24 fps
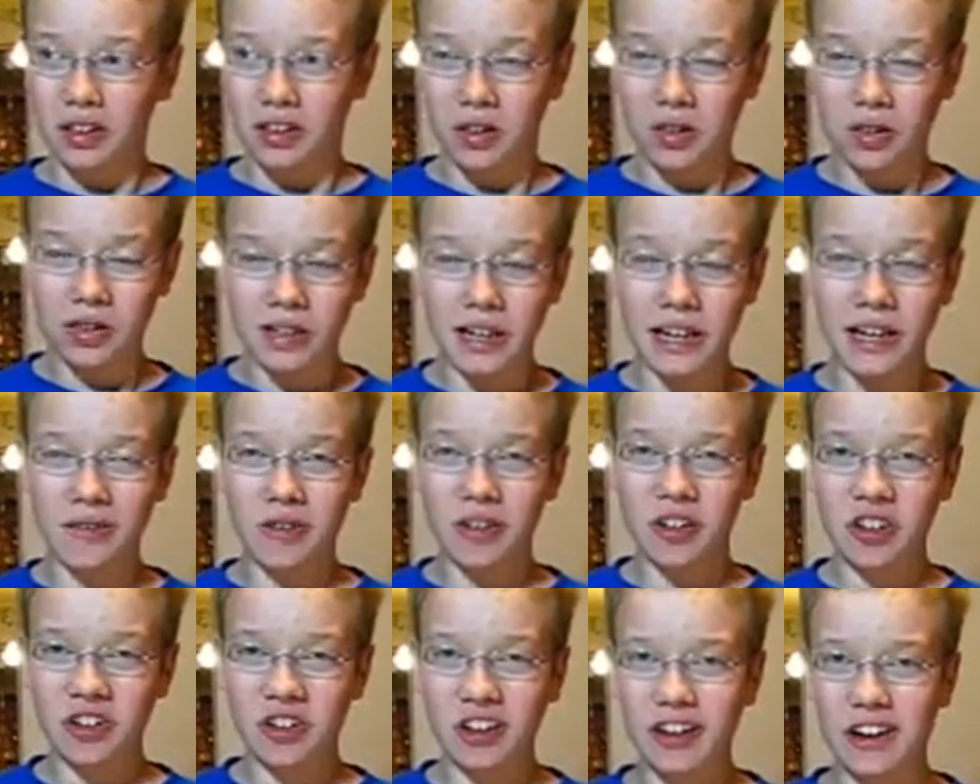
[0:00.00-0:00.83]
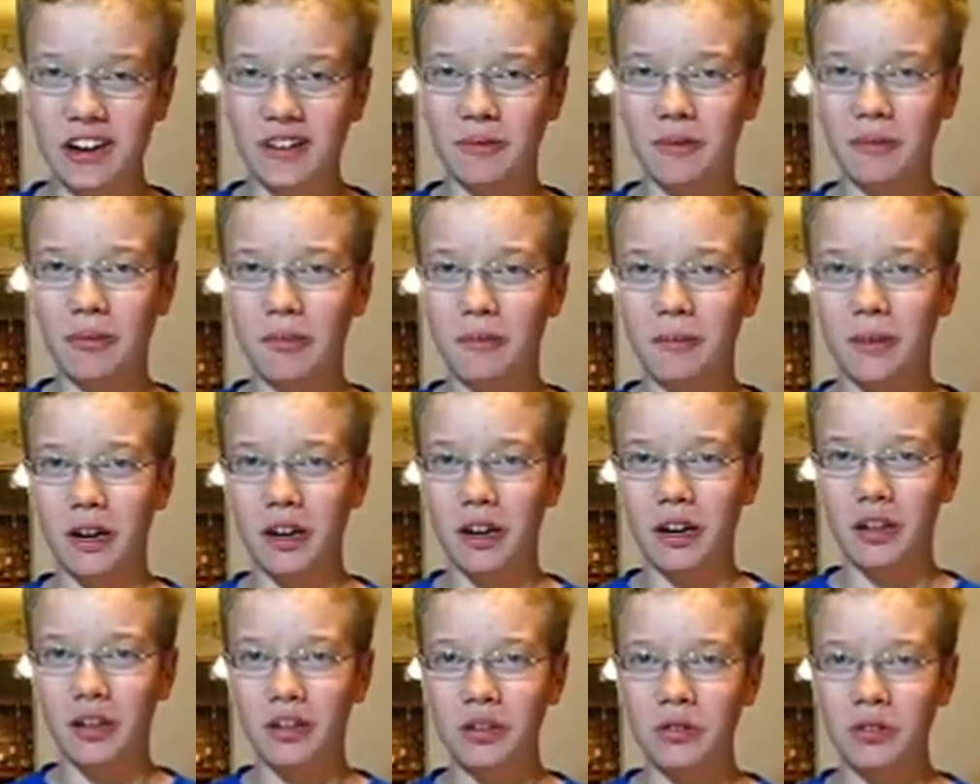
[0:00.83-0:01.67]
leg of a chair.
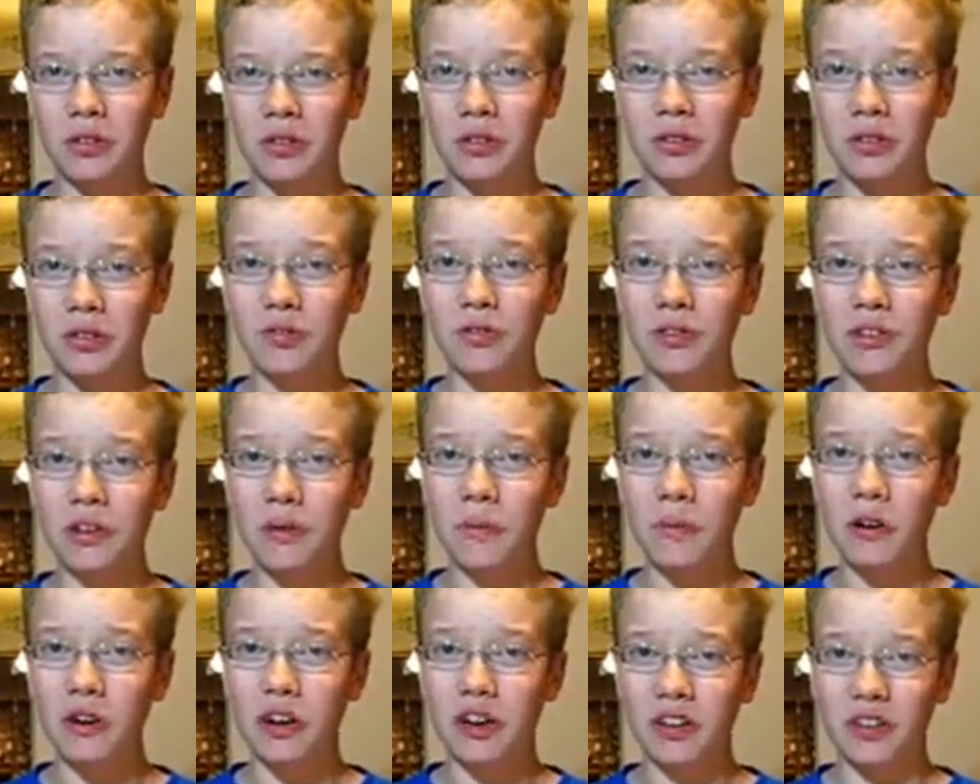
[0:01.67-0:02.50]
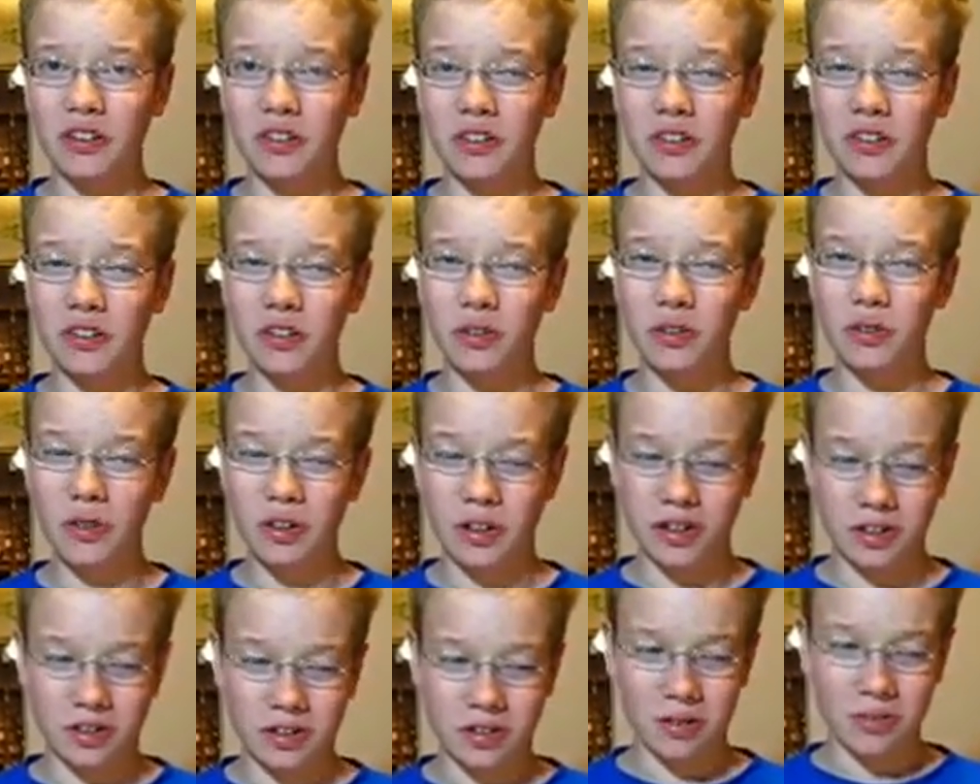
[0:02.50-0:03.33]
I used 2 timber hitches to do
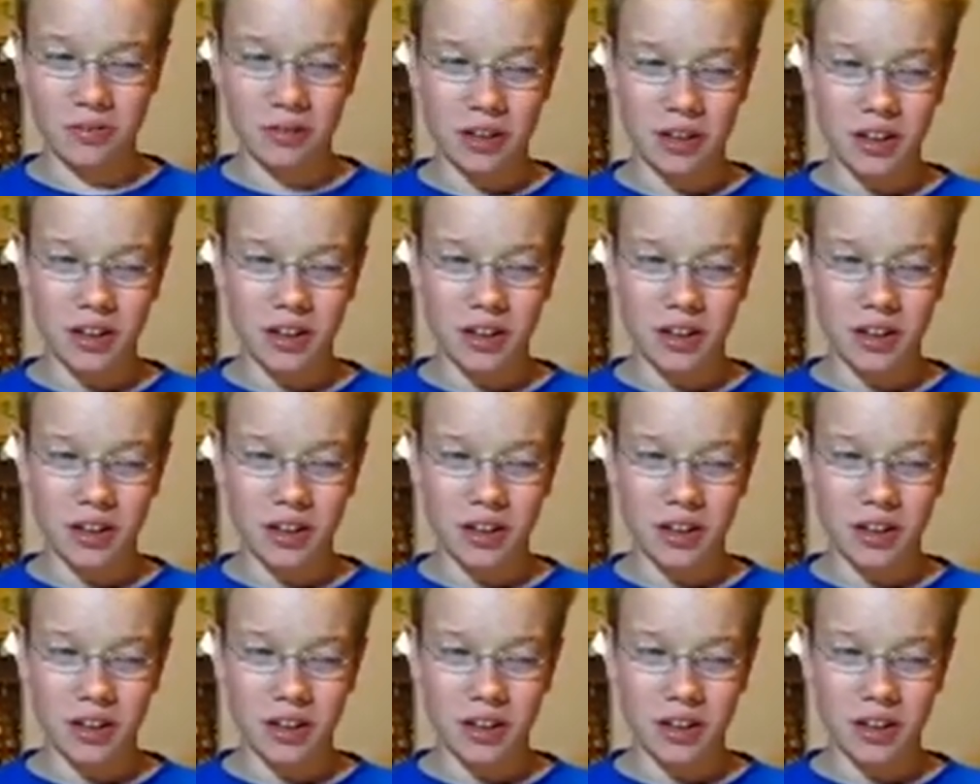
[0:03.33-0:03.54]
this.